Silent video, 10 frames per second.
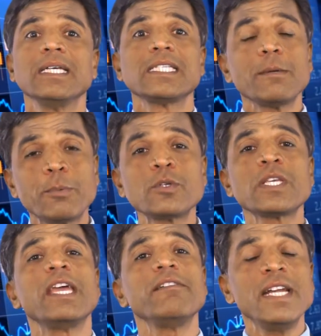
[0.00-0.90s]
suppose
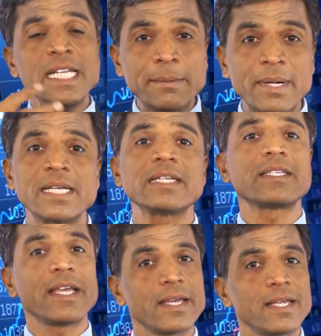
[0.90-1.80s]
heavy demand is
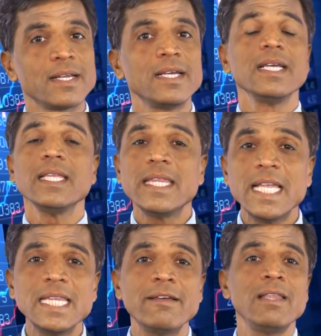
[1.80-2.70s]
there,
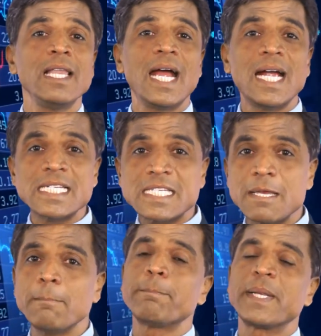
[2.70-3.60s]
then they will add
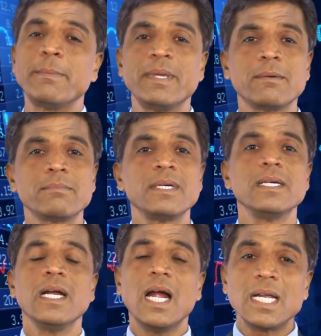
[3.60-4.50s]
some premium
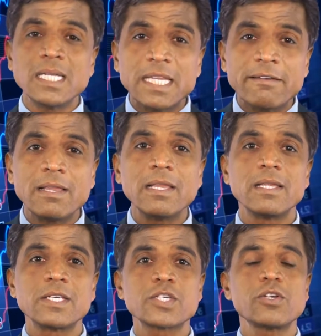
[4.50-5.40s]
and they
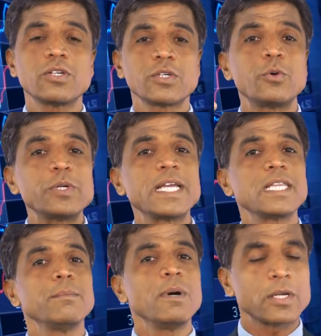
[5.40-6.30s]
will start quoting in
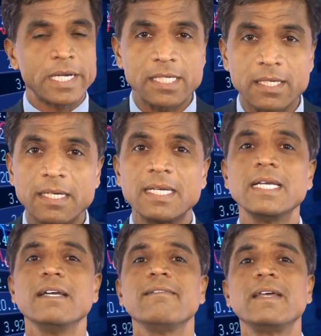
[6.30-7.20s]
the market.
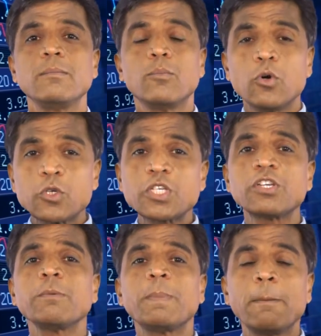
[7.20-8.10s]
When most
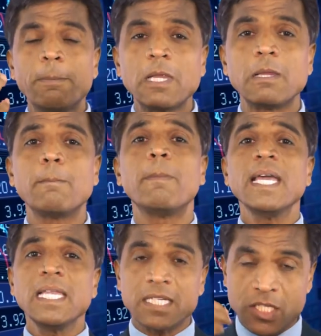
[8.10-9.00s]
of the people
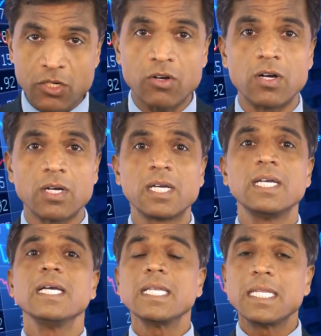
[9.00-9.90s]
buy the stock,
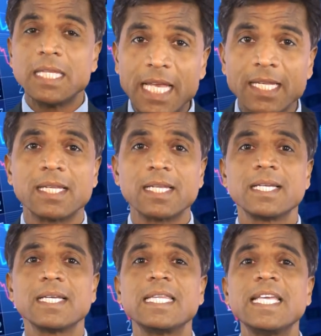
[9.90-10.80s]

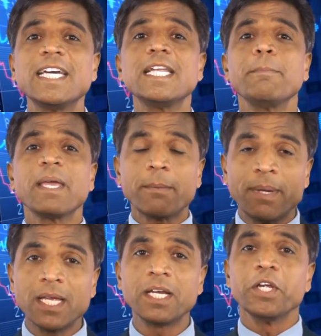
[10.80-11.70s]
then they are
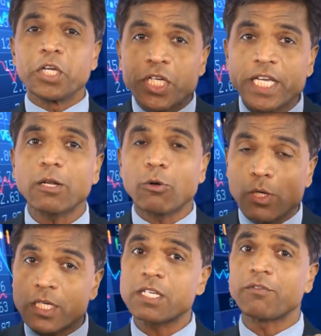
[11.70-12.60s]
becoming
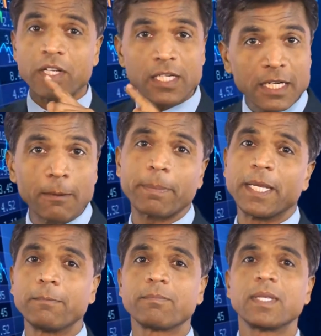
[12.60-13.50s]
shareholders of that
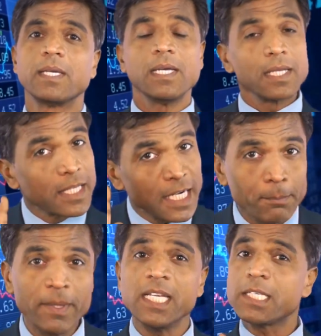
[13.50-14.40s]
company. That
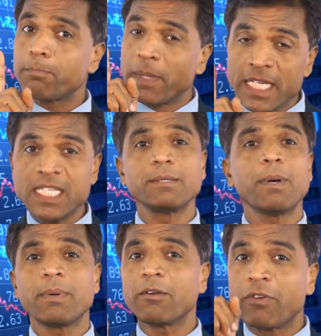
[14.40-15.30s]
means, please
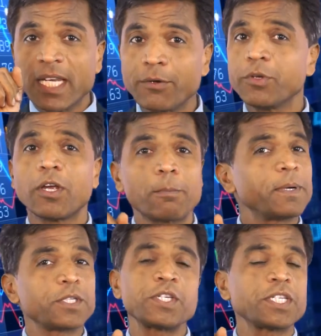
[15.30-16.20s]
remember, whenever you are
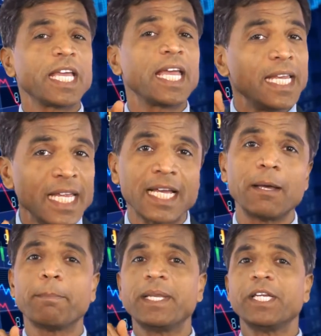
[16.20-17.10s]
purchasing any
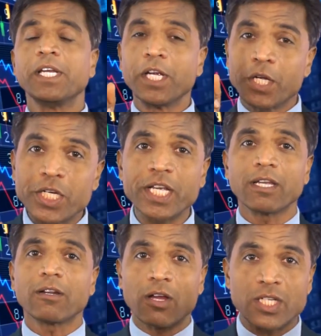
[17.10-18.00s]
company
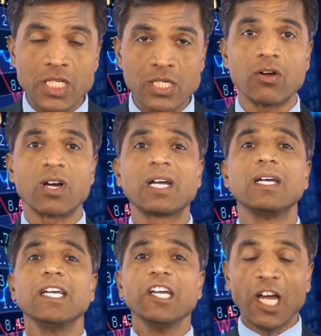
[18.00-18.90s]
share or stock,
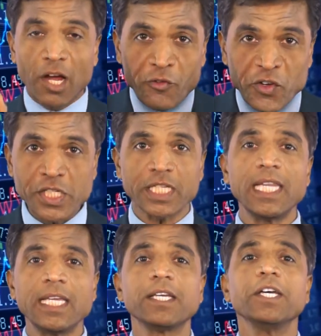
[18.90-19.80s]

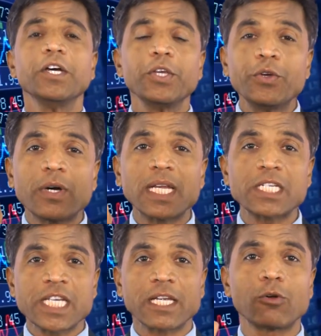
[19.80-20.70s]
officially you are a
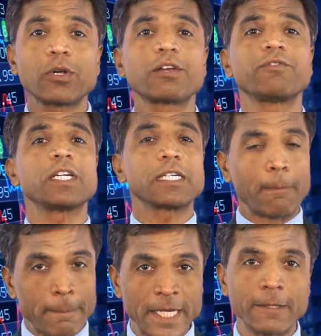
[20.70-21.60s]
shareholder of that
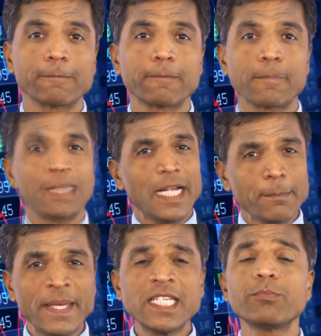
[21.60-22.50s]
company.
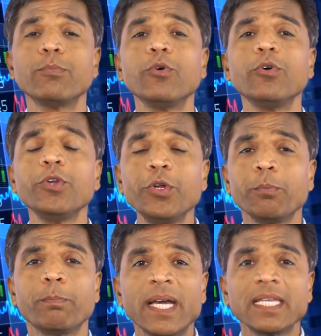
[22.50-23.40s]
That means more
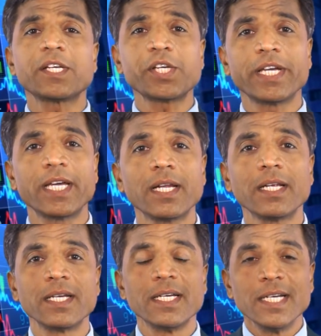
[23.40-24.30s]
you buy the share,